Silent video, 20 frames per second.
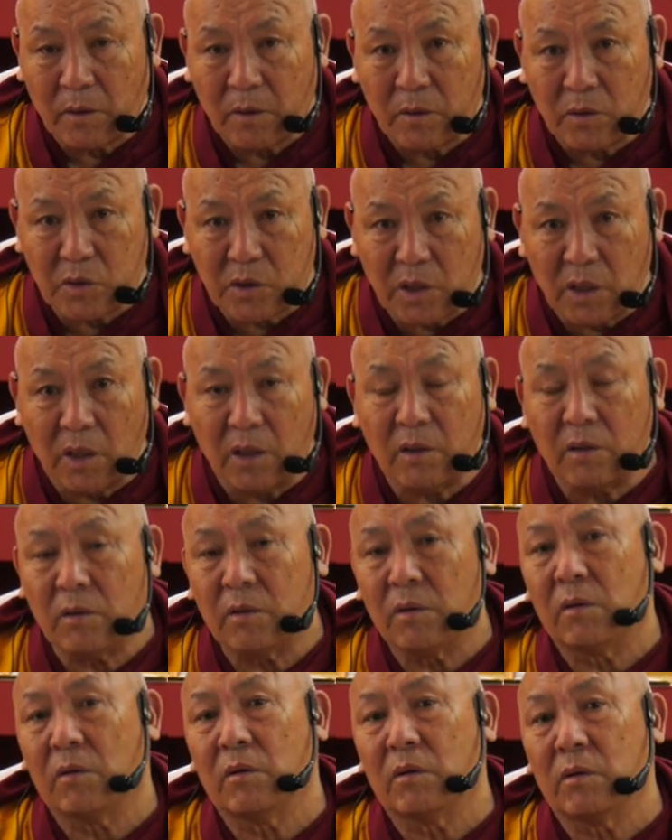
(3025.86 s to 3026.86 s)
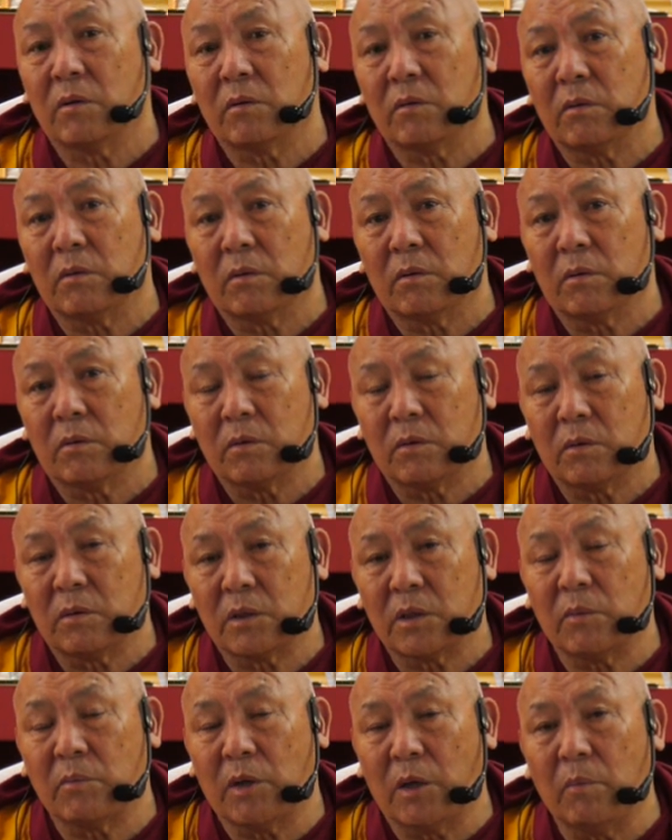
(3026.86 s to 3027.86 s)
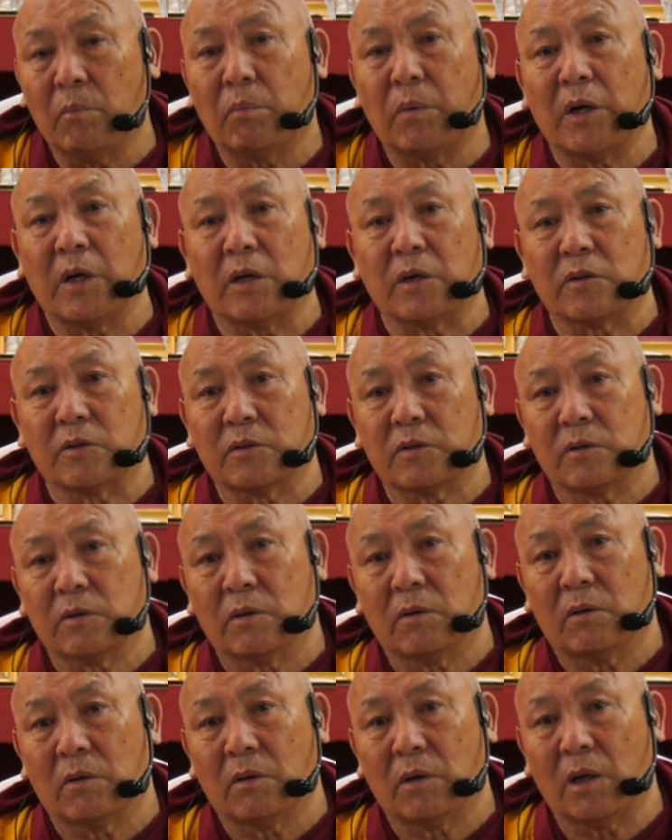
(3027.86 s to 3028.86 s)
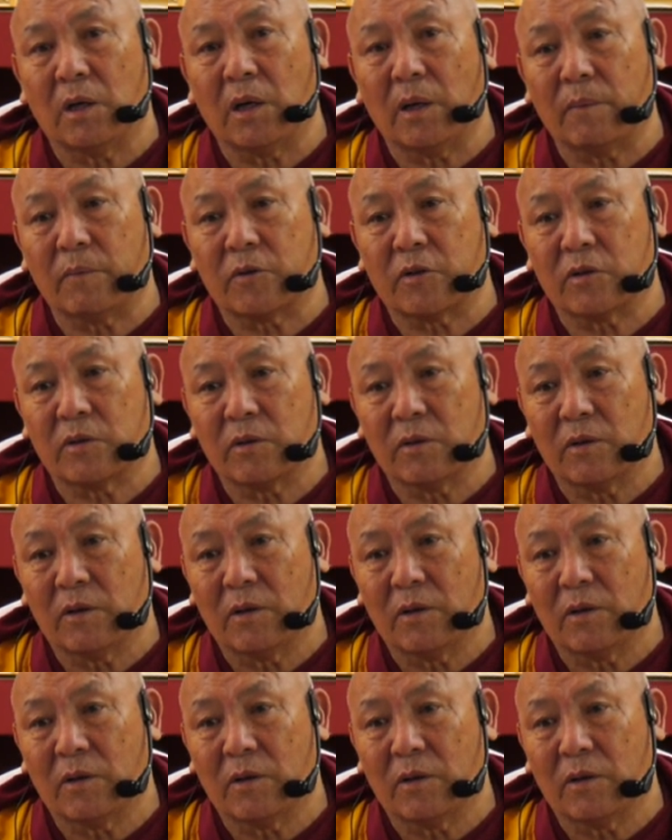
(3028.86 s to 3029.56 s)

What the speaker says: Still, some imprints are left.